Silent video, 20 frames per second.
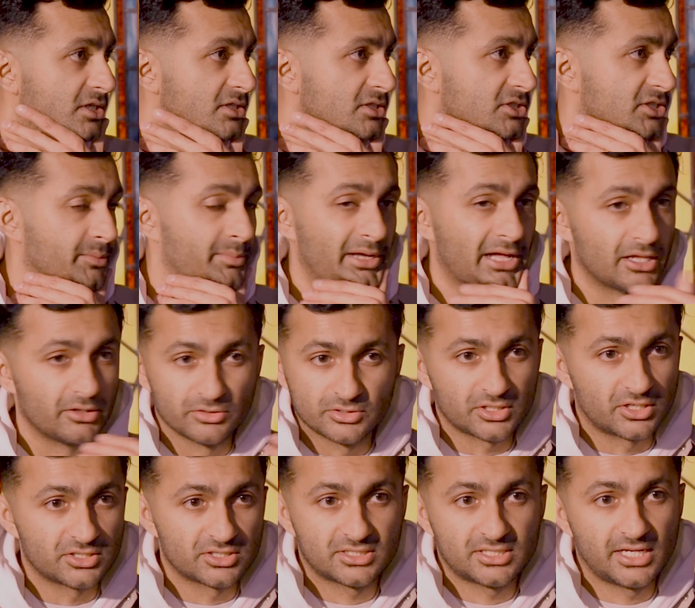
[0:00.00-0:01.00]
Chappelle was
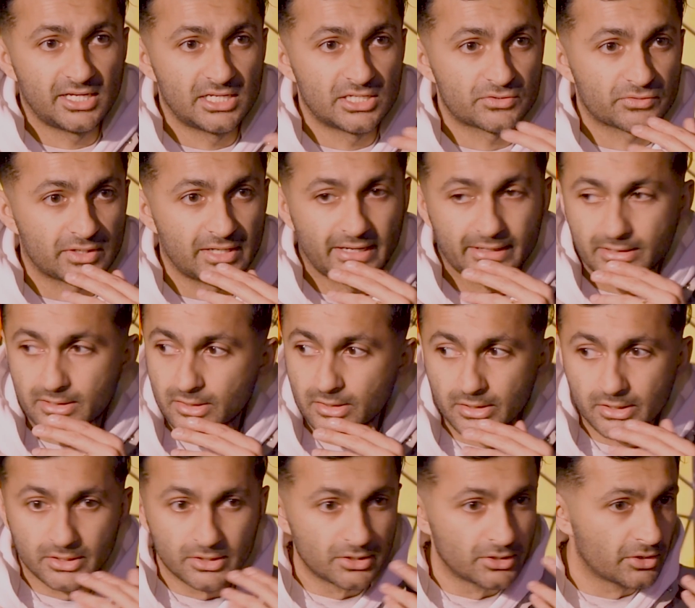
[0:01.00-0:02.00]
on stage for like
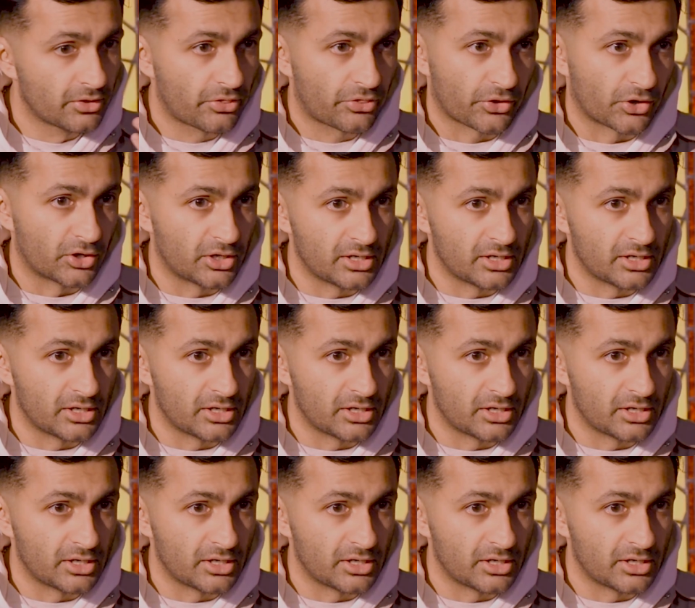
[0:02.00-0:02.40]
thirty